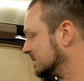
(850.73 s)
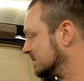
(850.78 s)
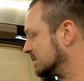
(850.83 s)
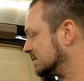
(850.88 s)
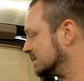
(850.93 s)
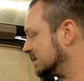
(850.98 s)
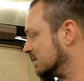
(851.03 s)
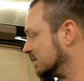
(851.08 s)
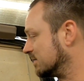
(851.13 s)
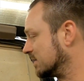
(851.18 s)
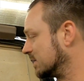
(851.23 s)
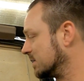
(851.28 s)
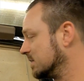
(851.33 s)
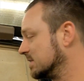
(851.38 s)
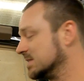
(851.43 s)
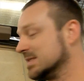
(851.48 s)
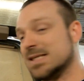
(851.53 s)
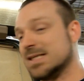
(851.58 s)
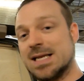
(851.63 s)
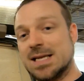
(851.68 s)

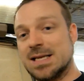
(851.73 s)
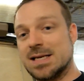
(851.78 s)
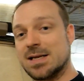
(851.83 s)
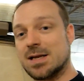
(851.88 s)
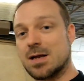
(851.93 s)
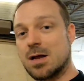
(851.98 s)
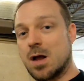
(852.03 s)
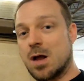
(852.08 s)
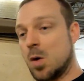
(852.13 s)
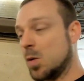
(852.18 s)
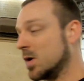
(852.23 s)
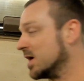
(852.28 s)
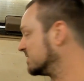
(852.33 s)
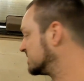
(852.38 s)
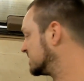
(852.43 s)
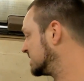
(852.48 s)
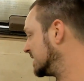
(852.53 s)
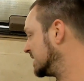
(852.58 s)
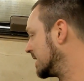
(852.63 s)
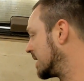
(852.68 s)
Silver tinned
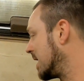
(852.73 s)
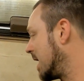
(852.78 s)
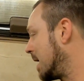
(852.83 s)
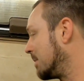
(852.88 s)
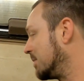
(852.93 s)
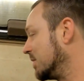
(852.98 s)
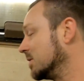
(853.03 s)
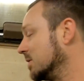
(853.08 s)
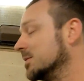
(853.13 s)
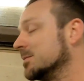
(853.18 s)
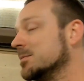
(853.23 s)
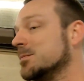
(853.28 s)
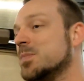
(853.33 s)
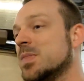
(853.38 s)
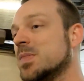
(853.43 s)
OFC copper.